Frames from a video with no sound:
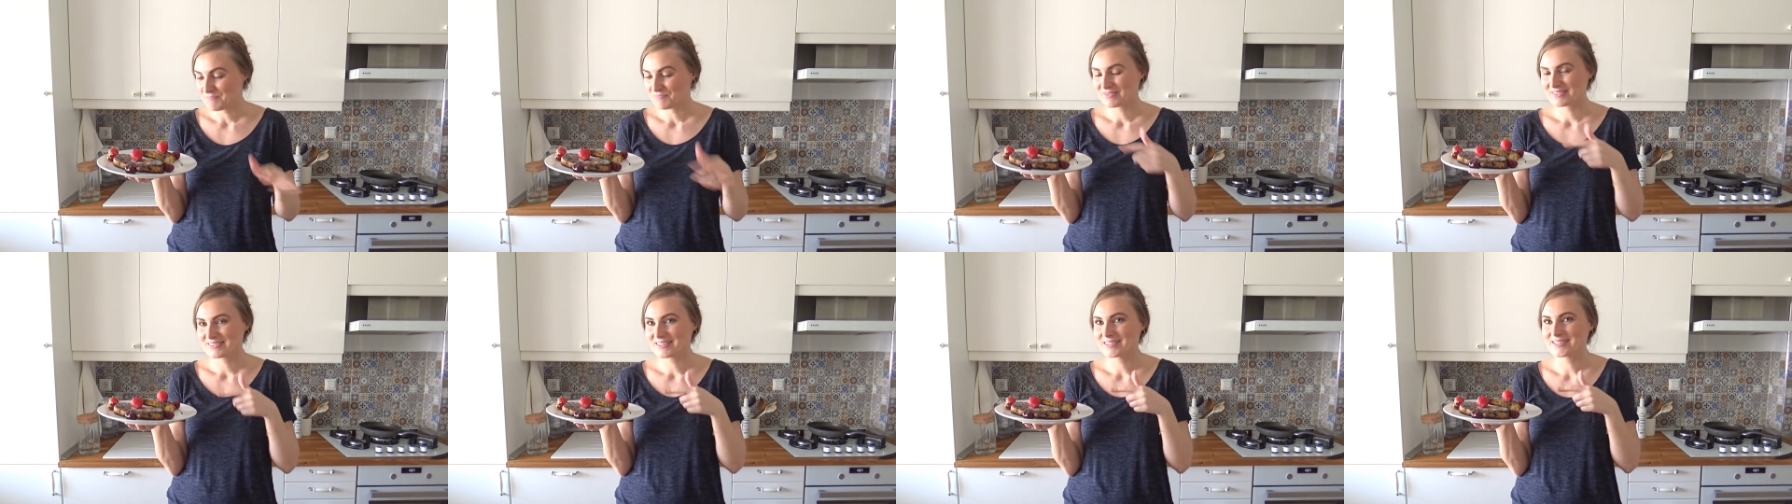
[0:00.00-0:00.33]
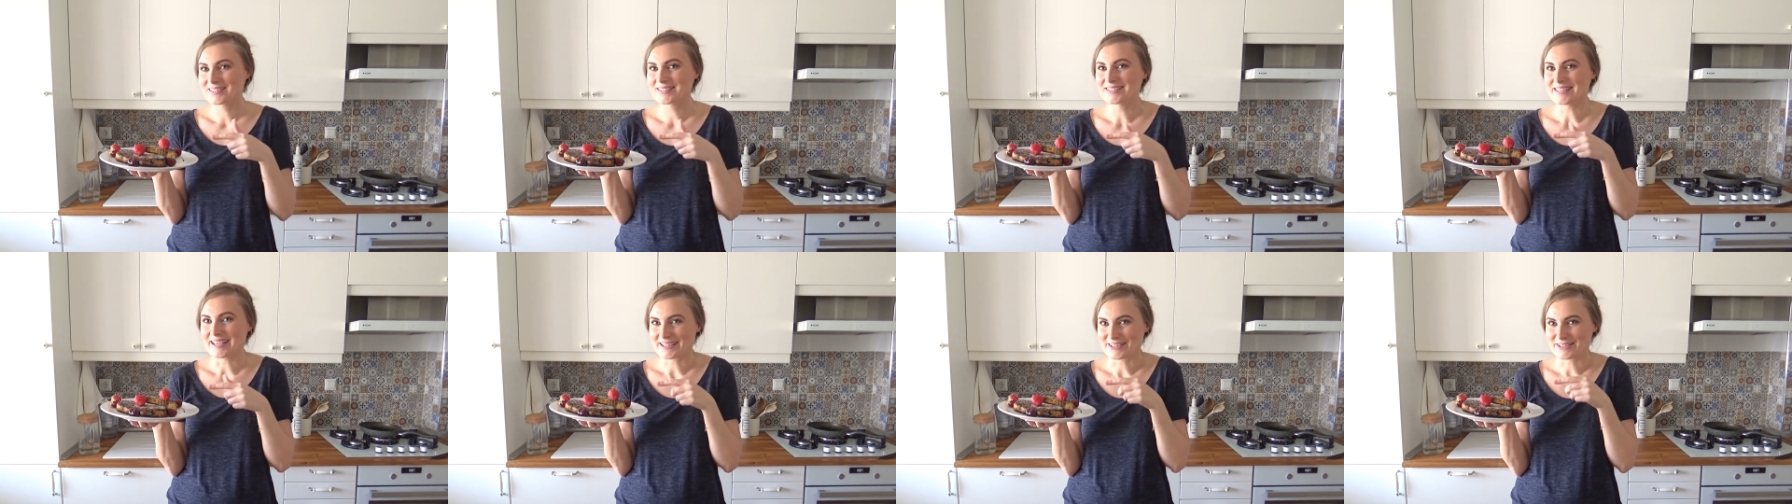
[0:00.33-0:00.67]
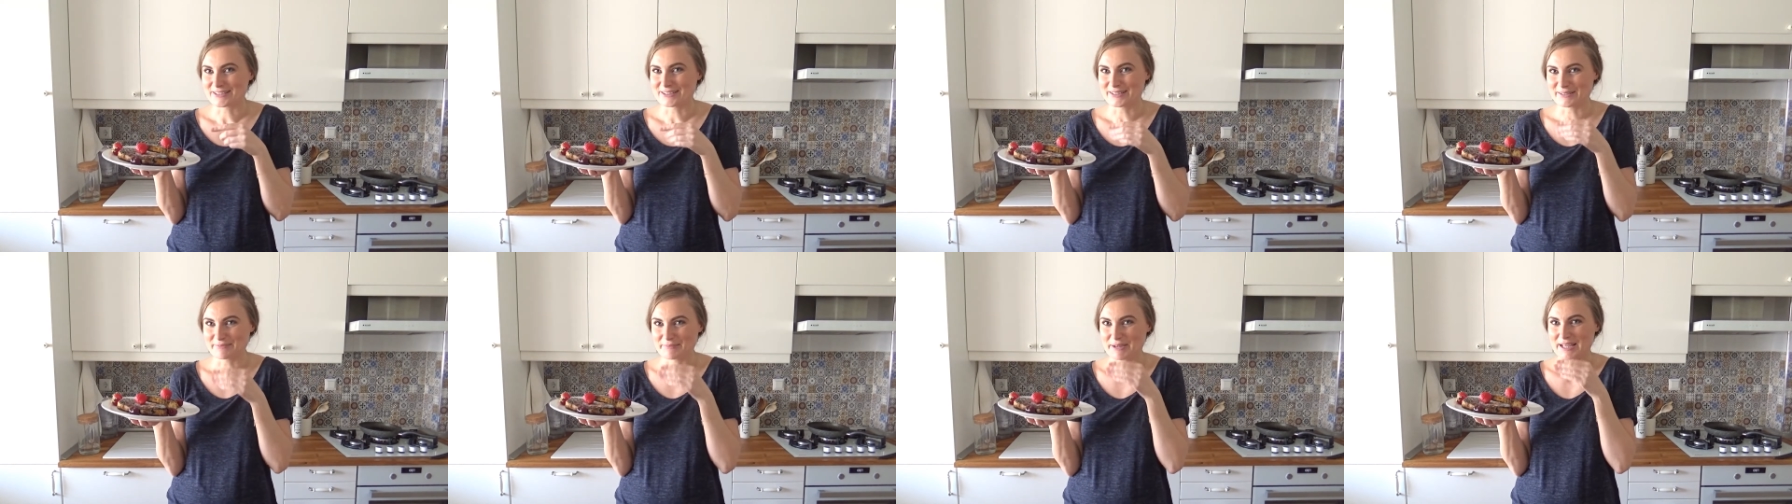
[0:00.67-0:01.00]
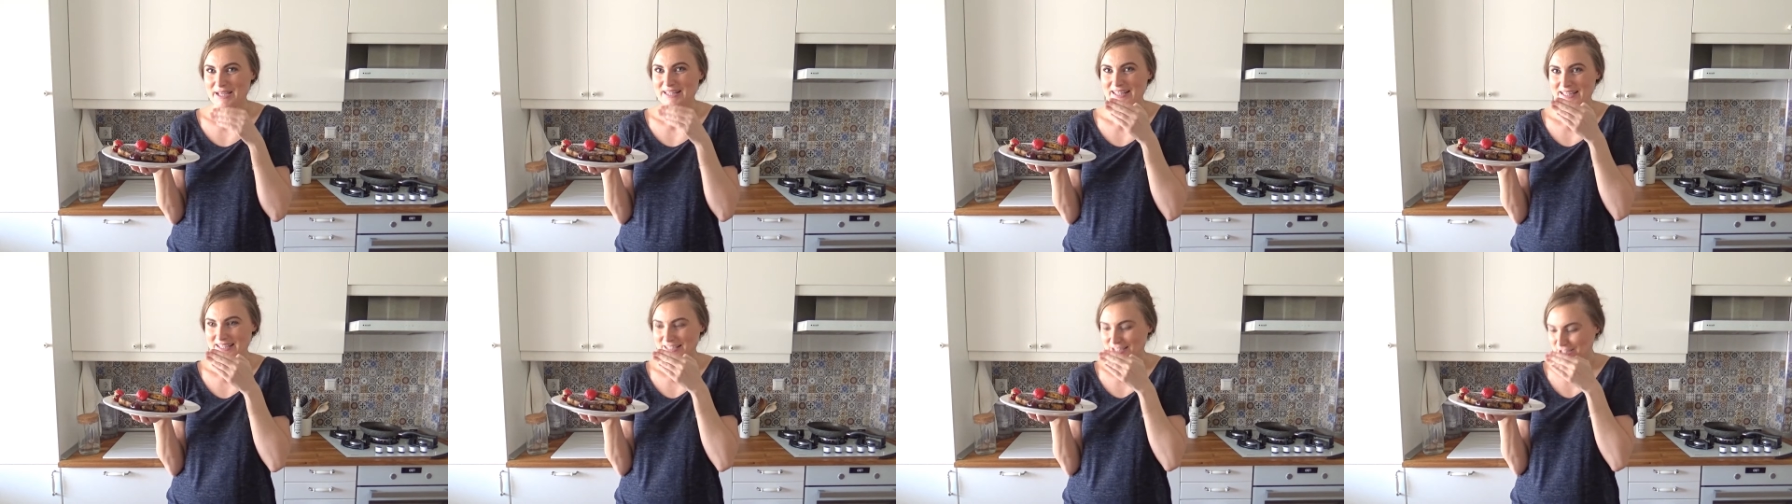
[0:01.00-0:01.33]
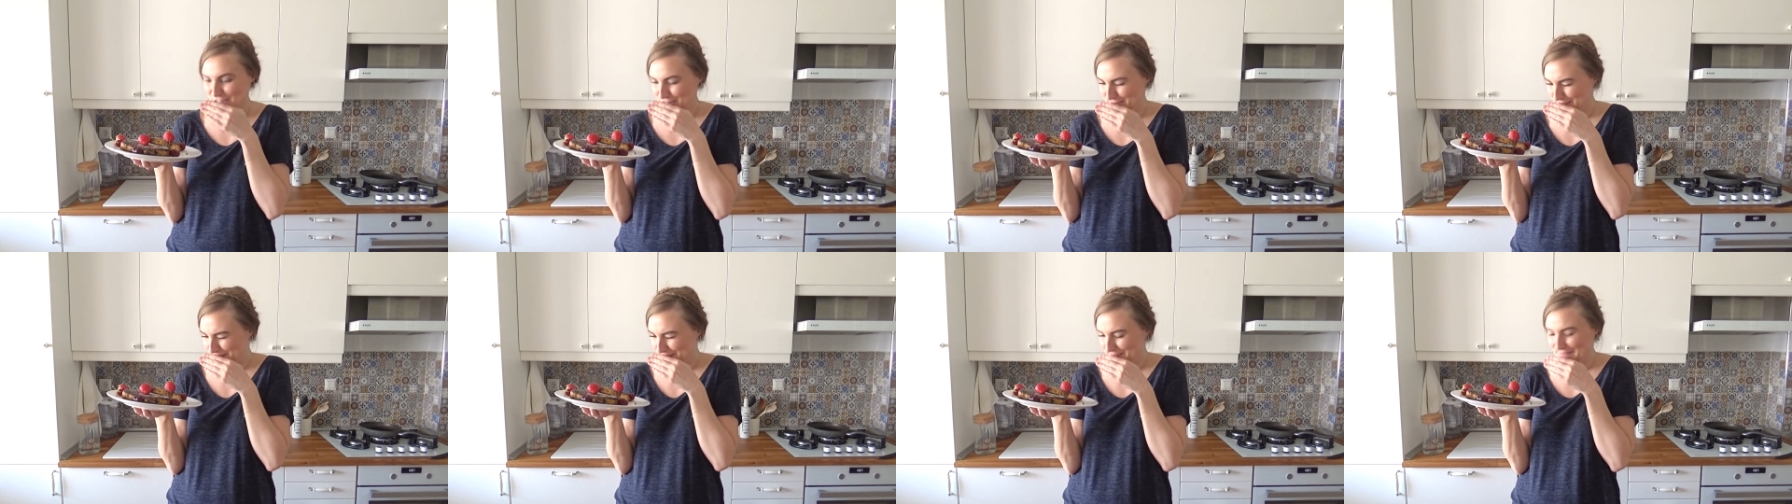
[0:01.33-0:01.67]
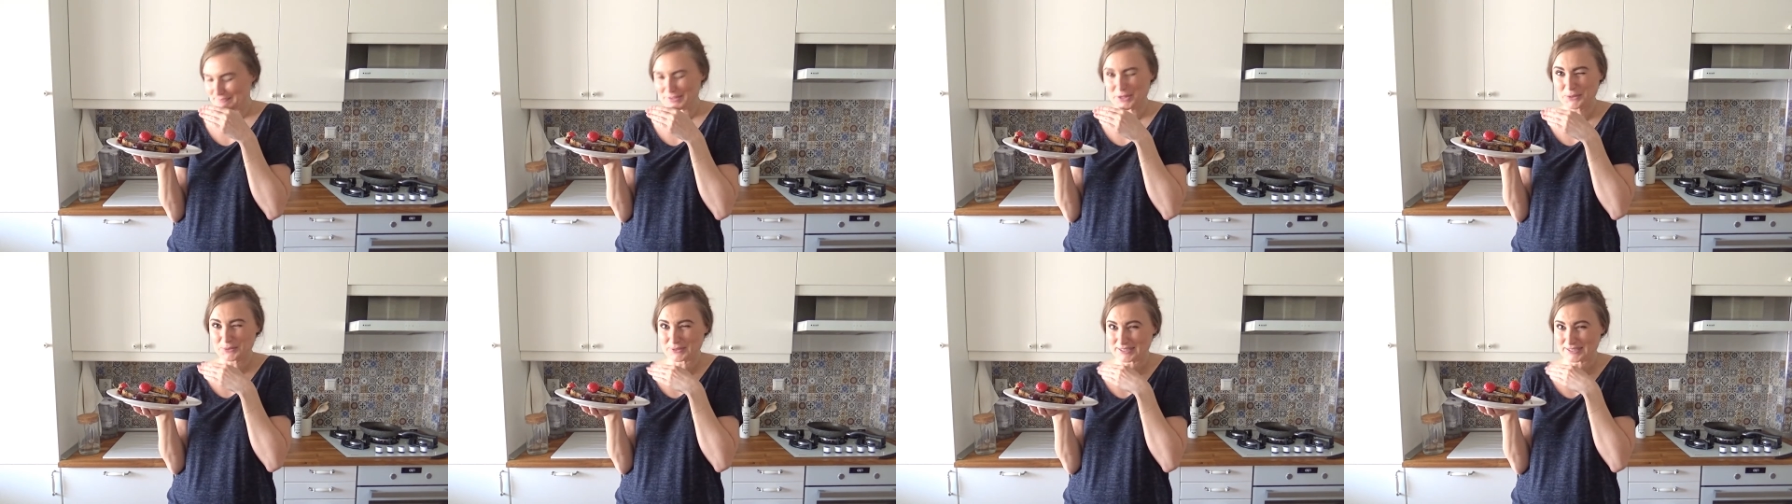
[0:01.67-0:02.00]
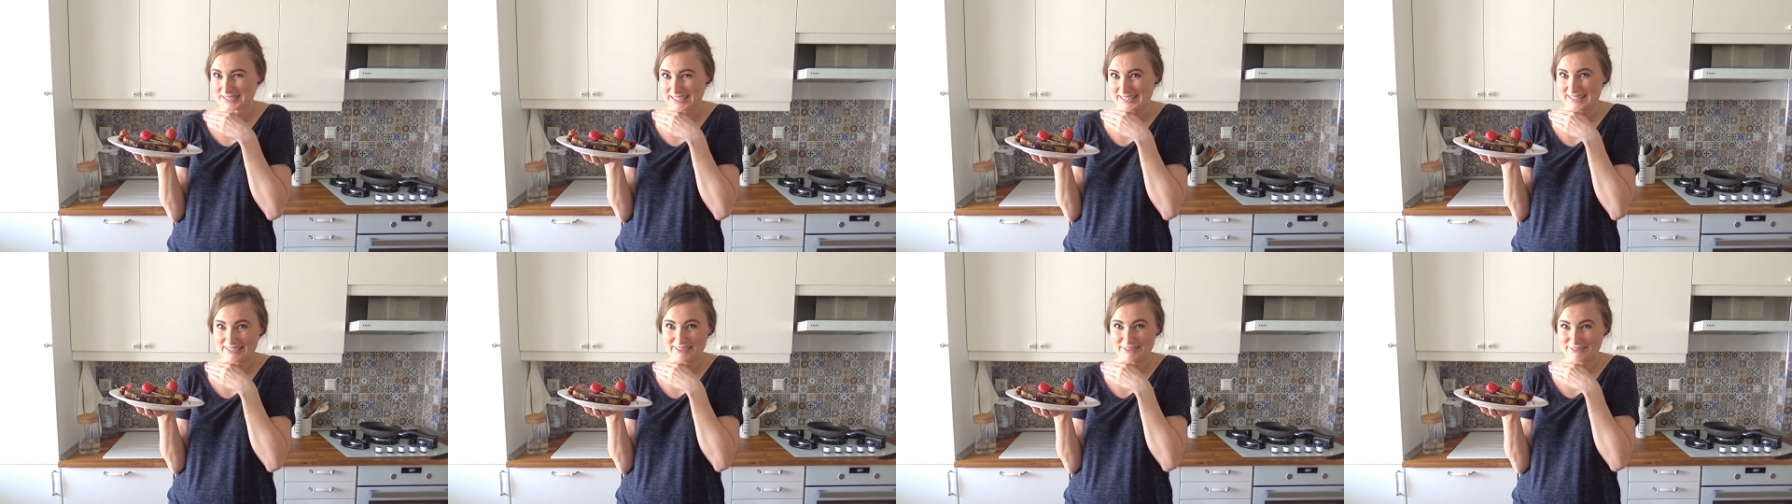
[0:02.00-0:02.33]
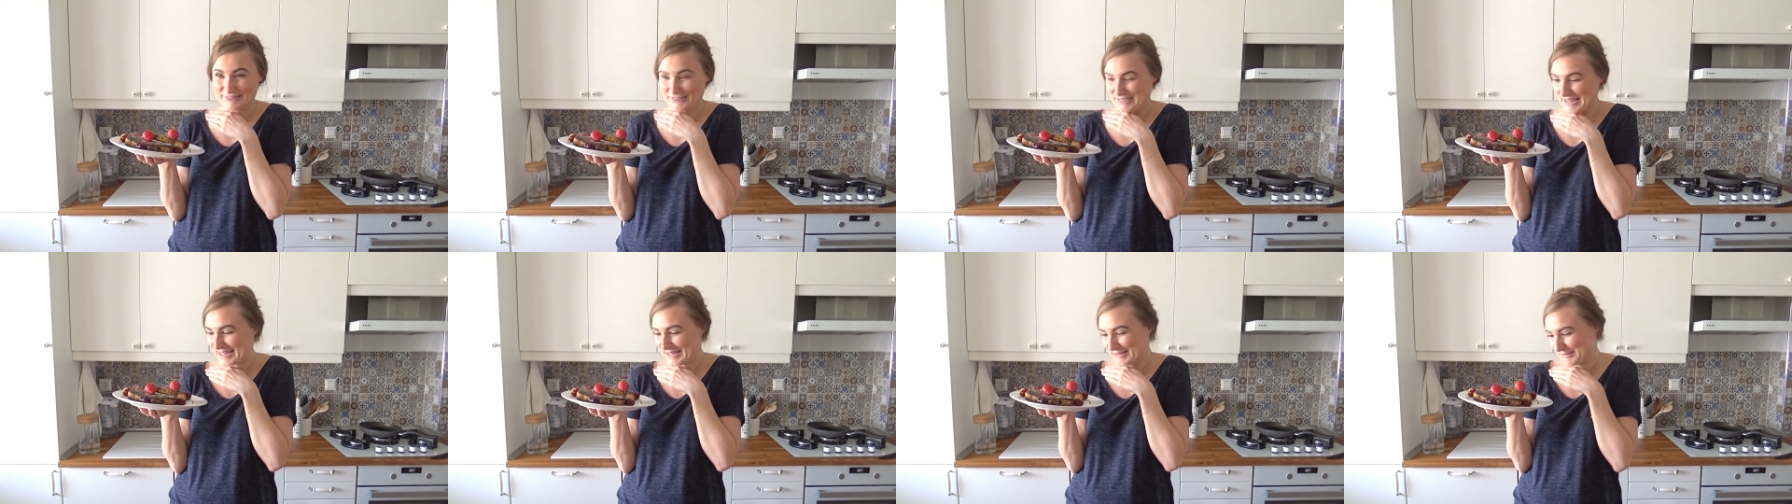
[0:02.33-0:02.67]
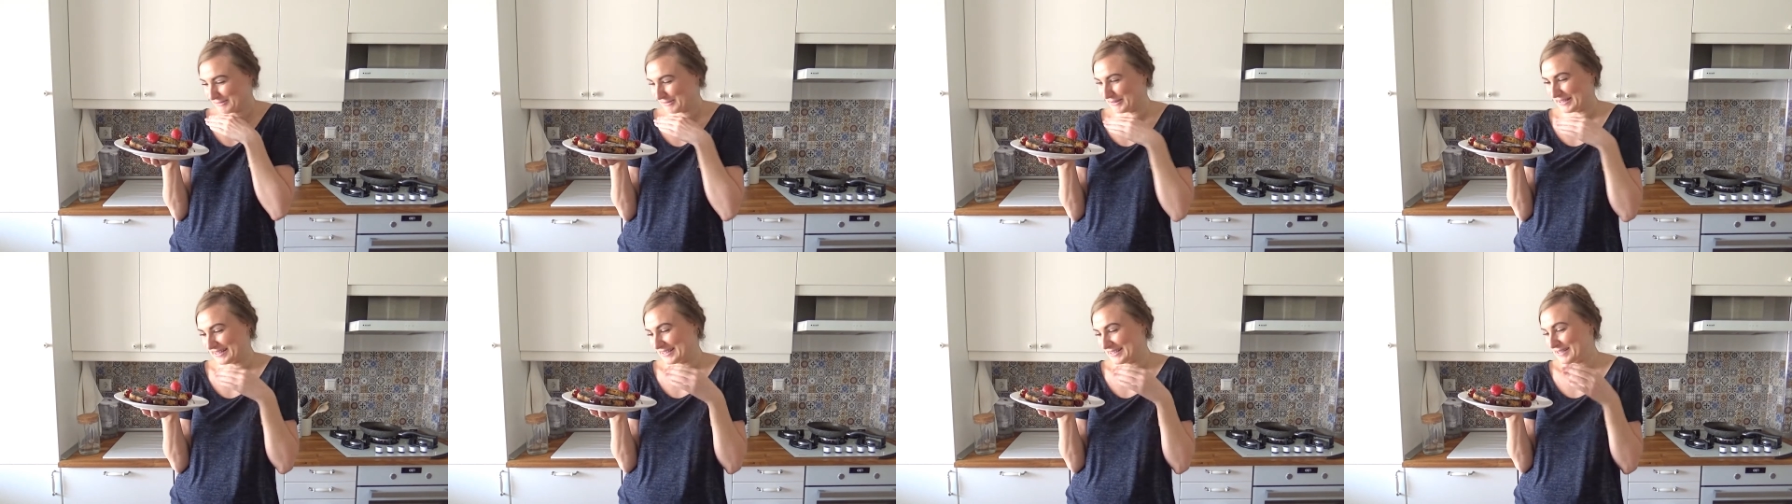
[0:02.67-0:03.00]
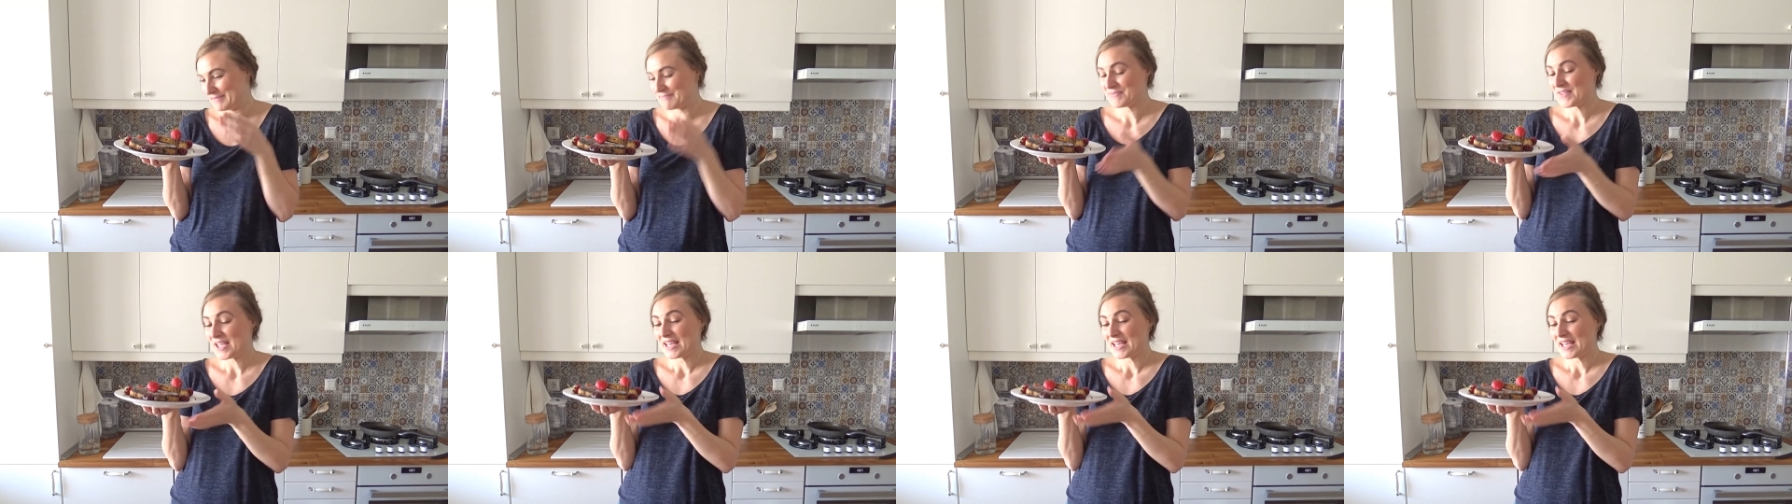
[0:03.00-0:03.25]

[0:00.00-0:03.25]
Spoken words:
This is actually my lunch. Don't tell anyone.